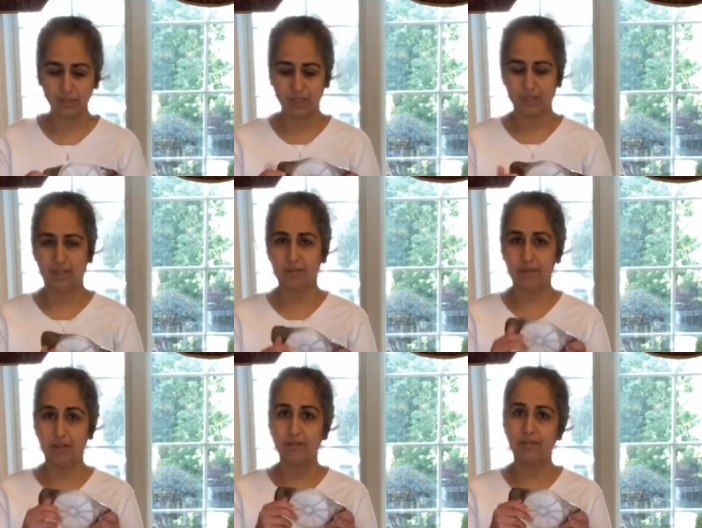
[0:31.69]
I love the
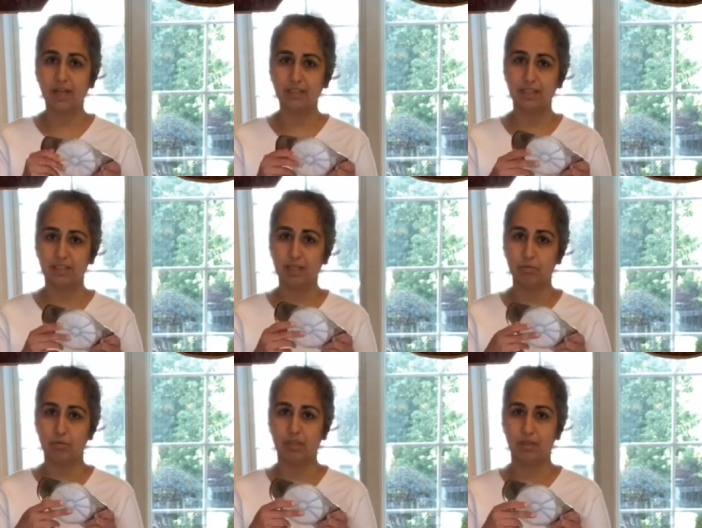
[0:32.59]
fact that it
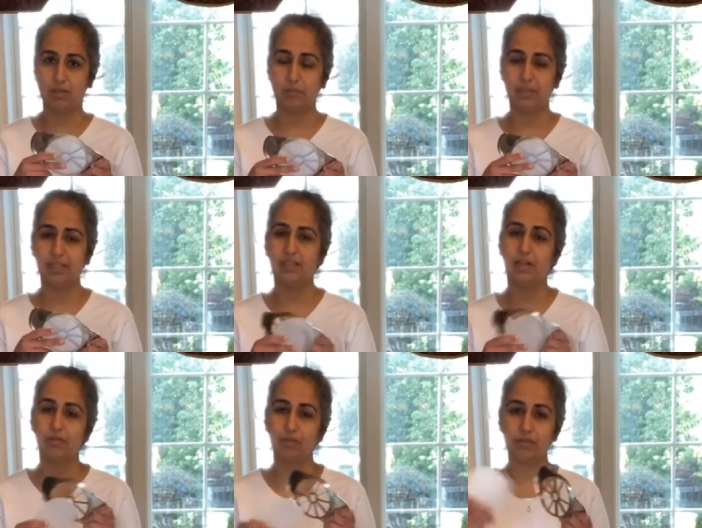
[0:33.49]
comes with a little blade
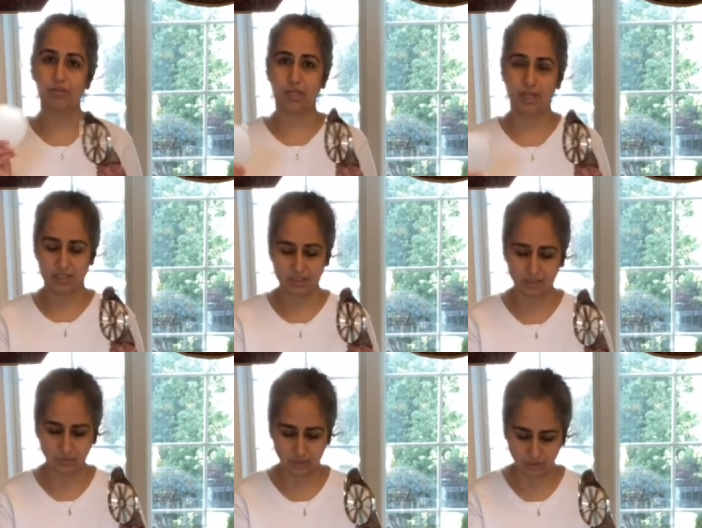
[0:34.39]
cover so that
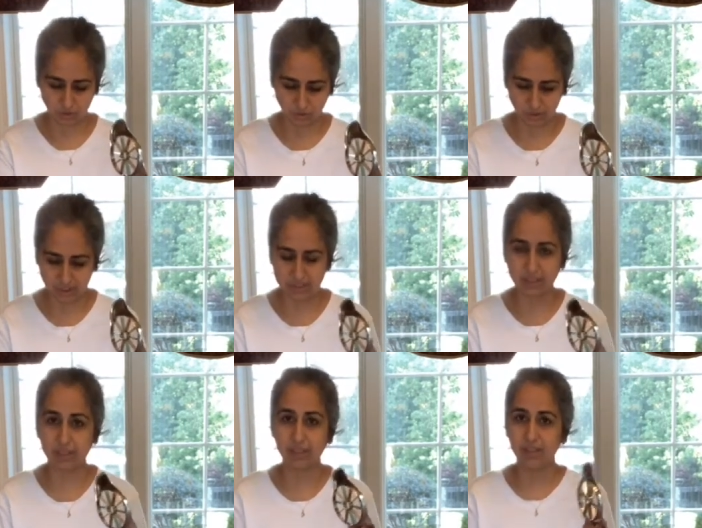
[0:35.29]
you can store it
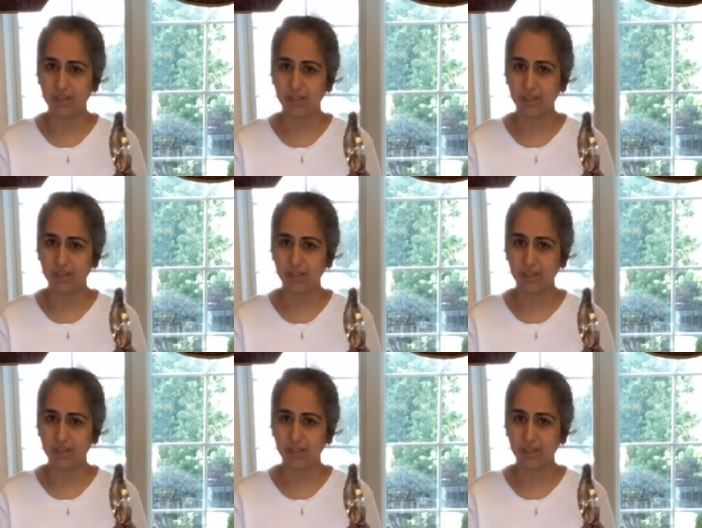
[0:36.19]
easily.